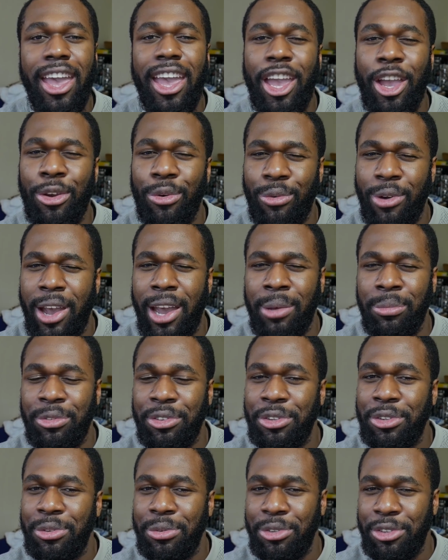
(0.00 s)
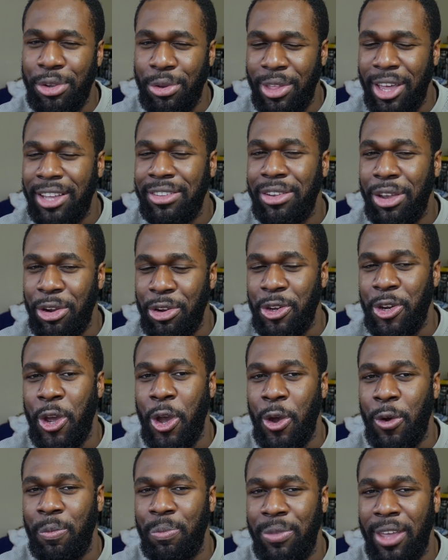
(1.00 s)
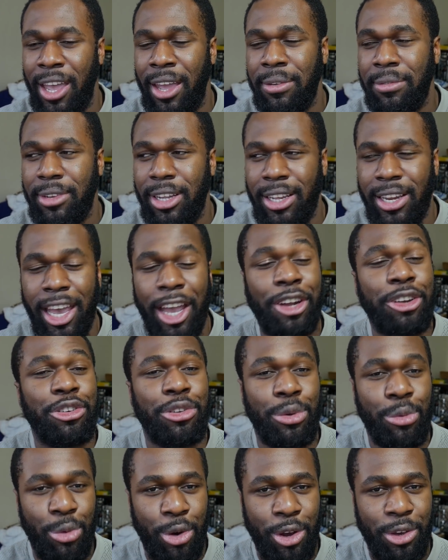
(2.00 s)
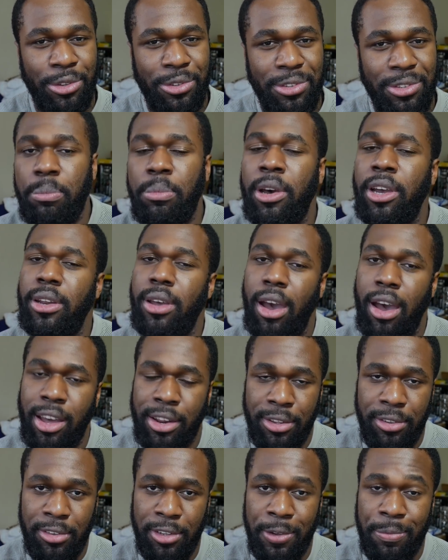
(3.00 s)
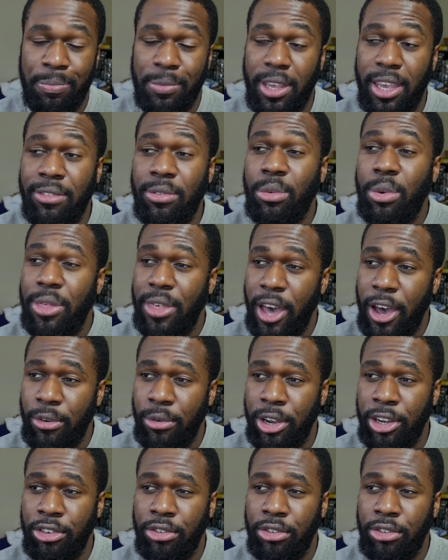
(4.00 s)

It rhymes, so that's how you know that it actually works. But honestly, even without ray